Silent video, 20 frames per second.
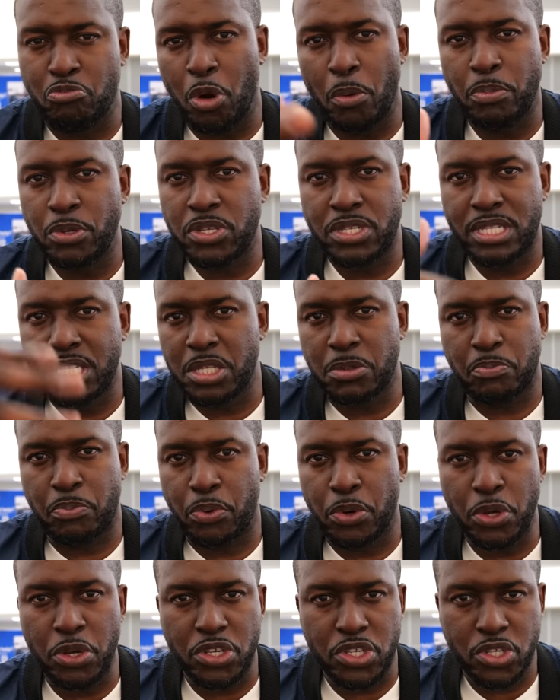open to this
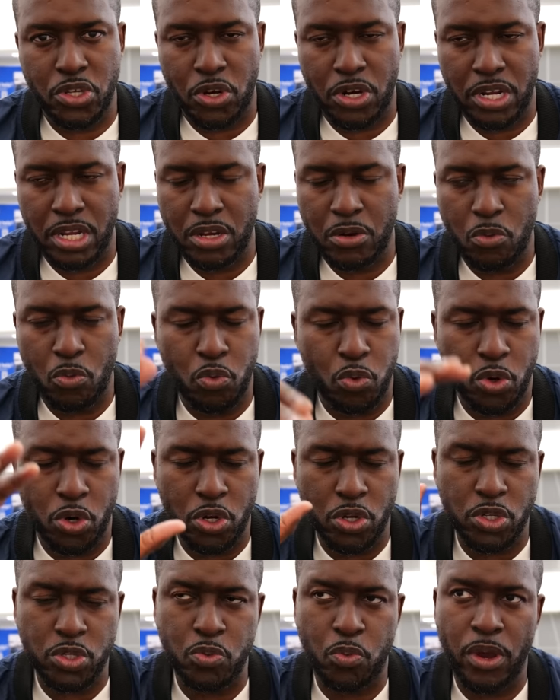prehistoric
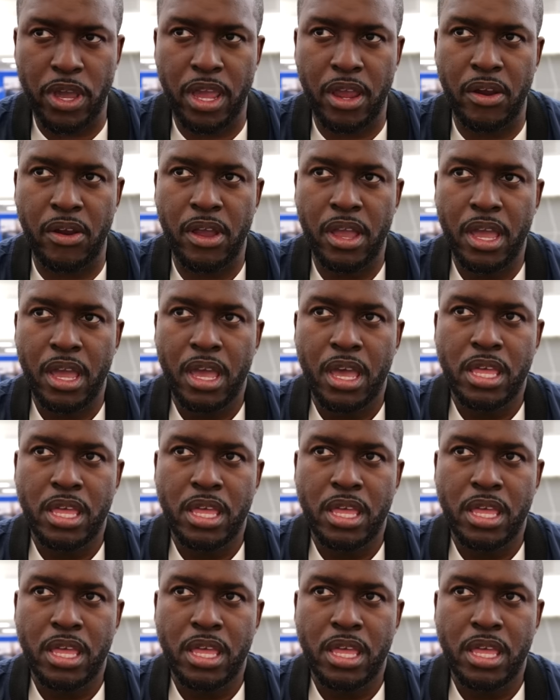world where